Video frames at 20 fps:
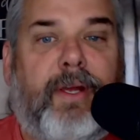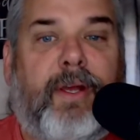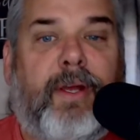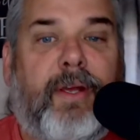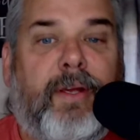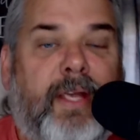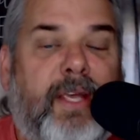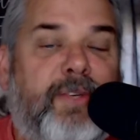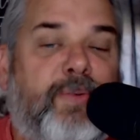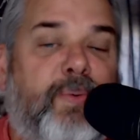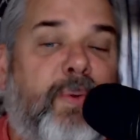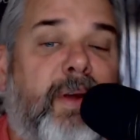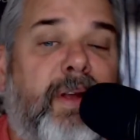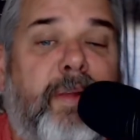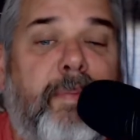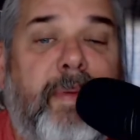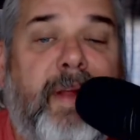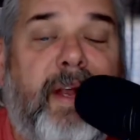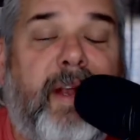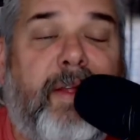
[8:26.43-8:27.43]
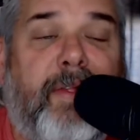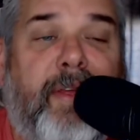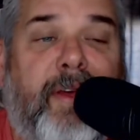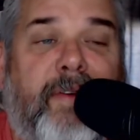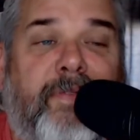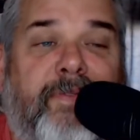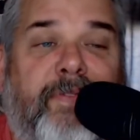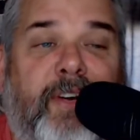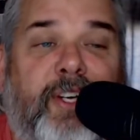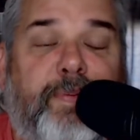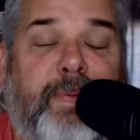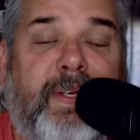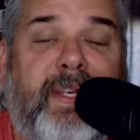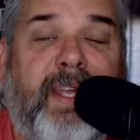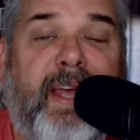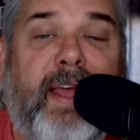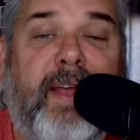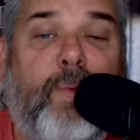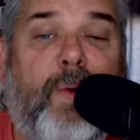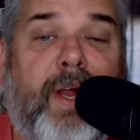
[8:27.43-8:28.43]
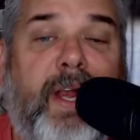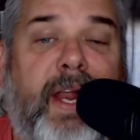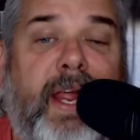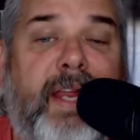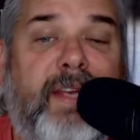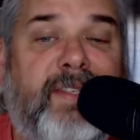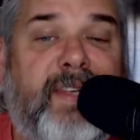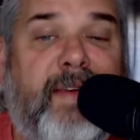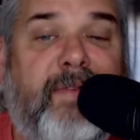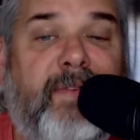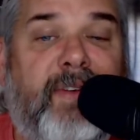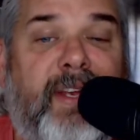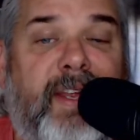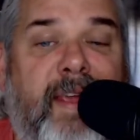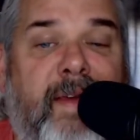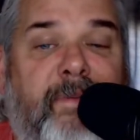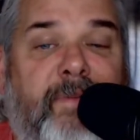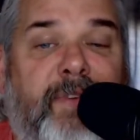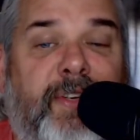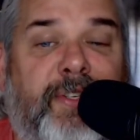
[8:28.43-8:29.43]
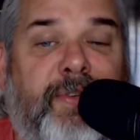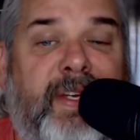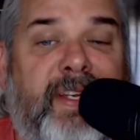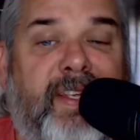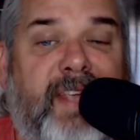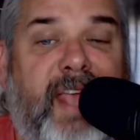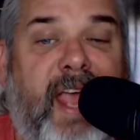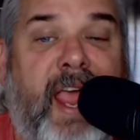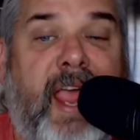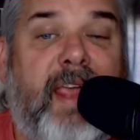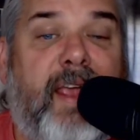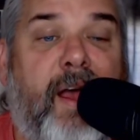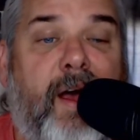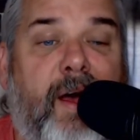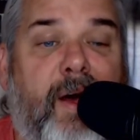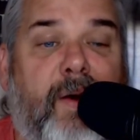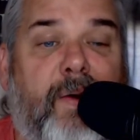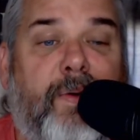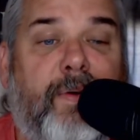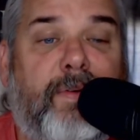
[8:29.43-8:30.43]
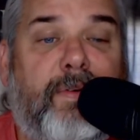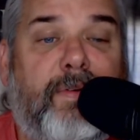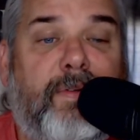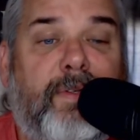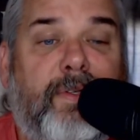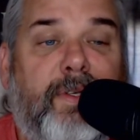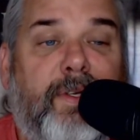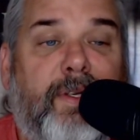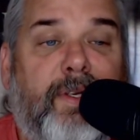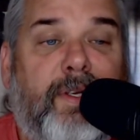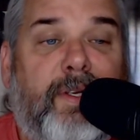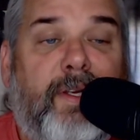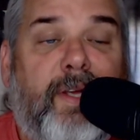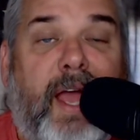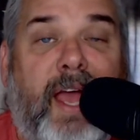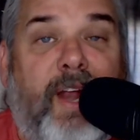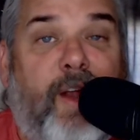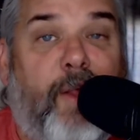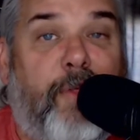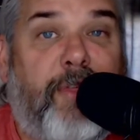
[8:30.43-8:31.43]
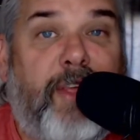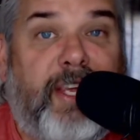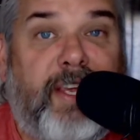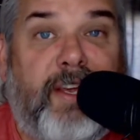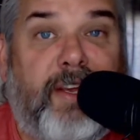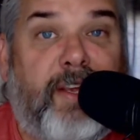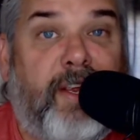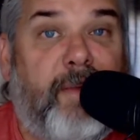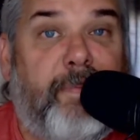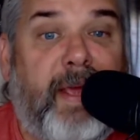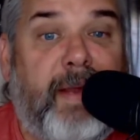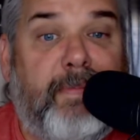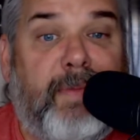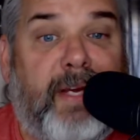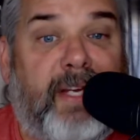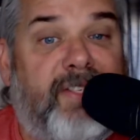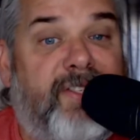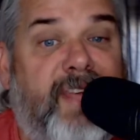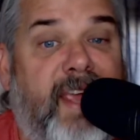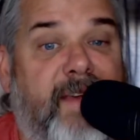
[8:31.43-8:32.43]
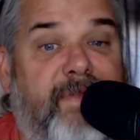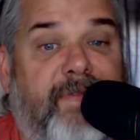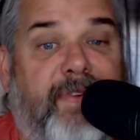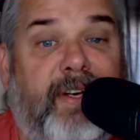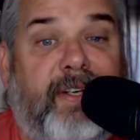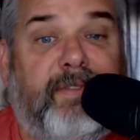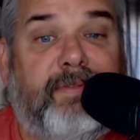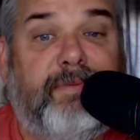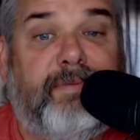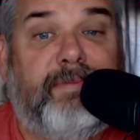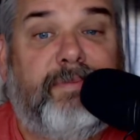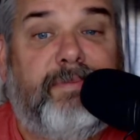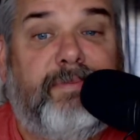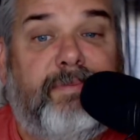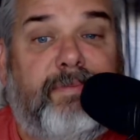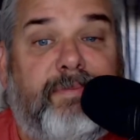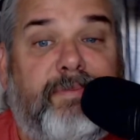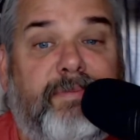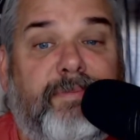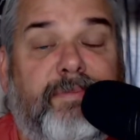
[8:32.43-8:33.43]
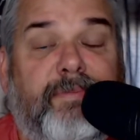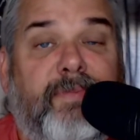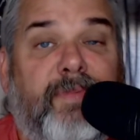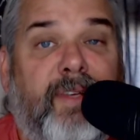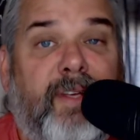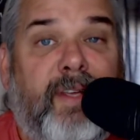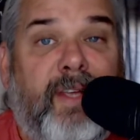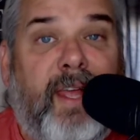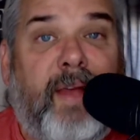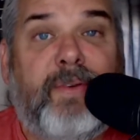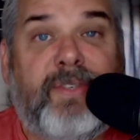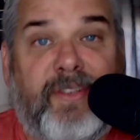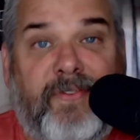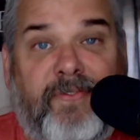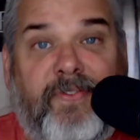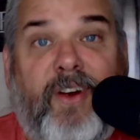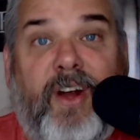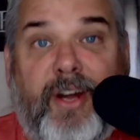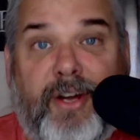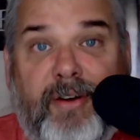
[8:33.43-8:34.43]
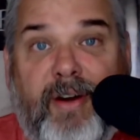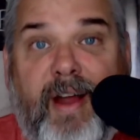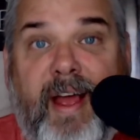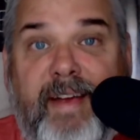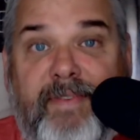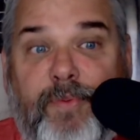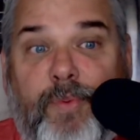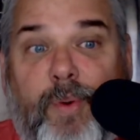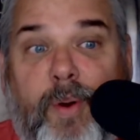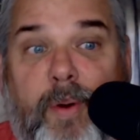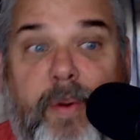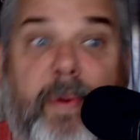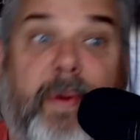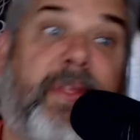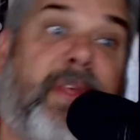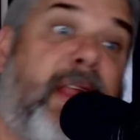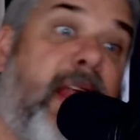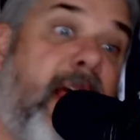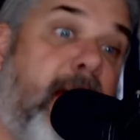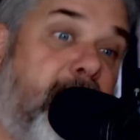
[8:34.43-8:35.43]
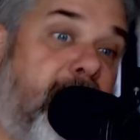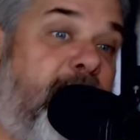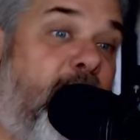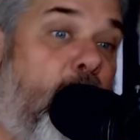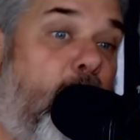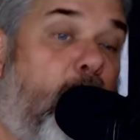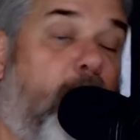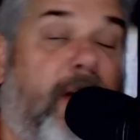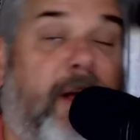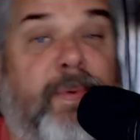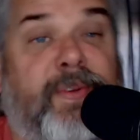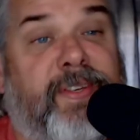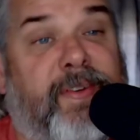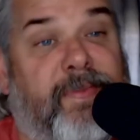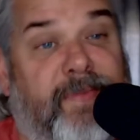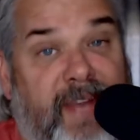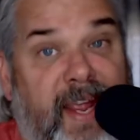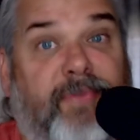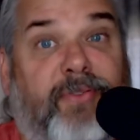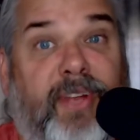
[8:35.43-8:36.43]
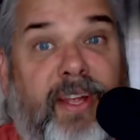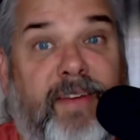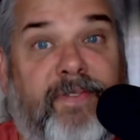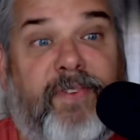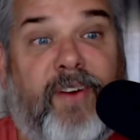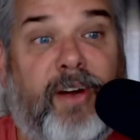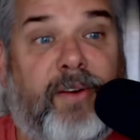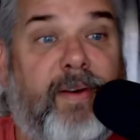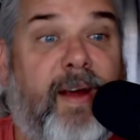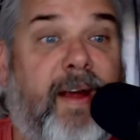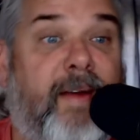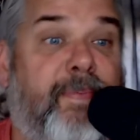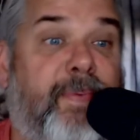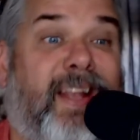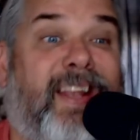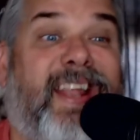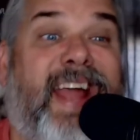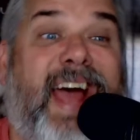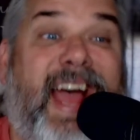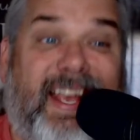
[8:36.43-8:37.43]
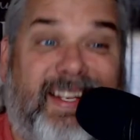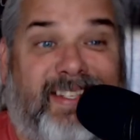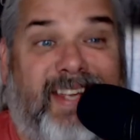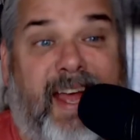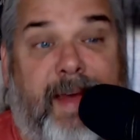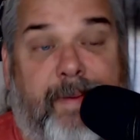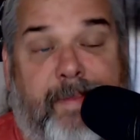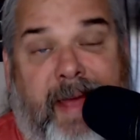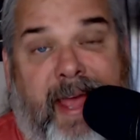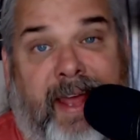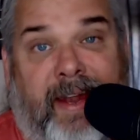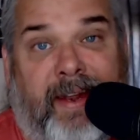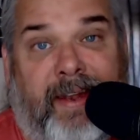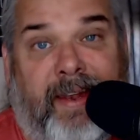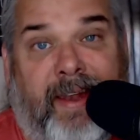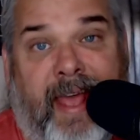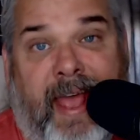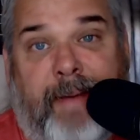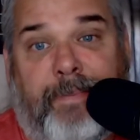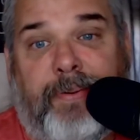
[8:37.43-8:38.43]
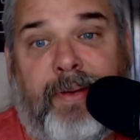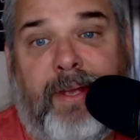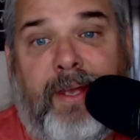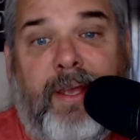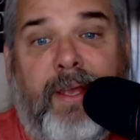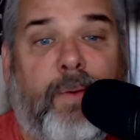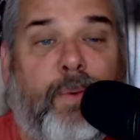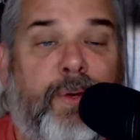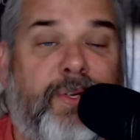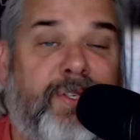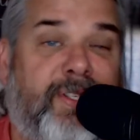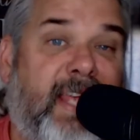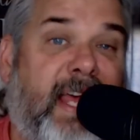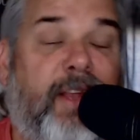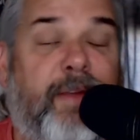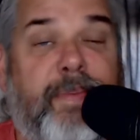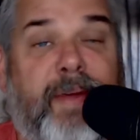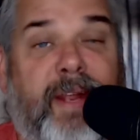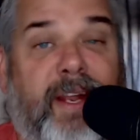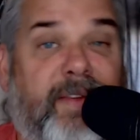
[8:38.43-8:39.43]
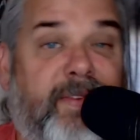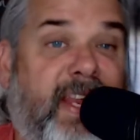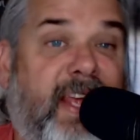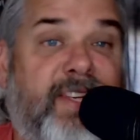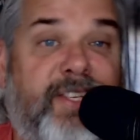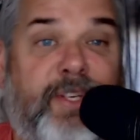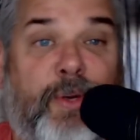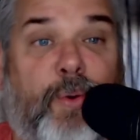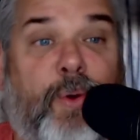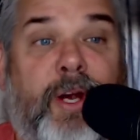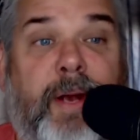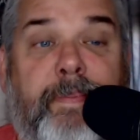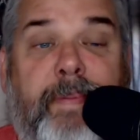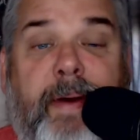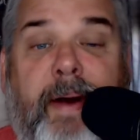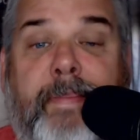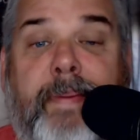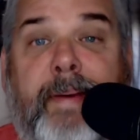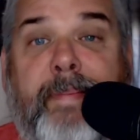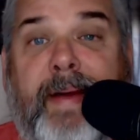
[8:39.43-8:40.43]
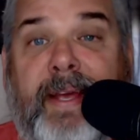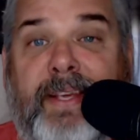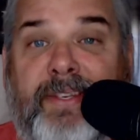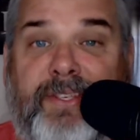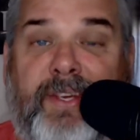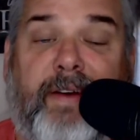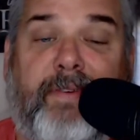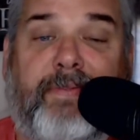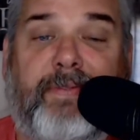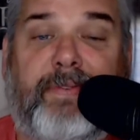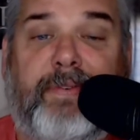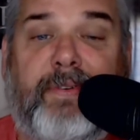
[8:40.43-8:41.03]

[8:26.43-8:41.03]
because we're in the middle of the 1st Battalion 187 Infantry AO. I don't think you could have been much safer. It was a far cry from where we were the night before, and it was definitely a far cry from the last time I had a nap, which was out in the middle of the desert, woke up all by myself.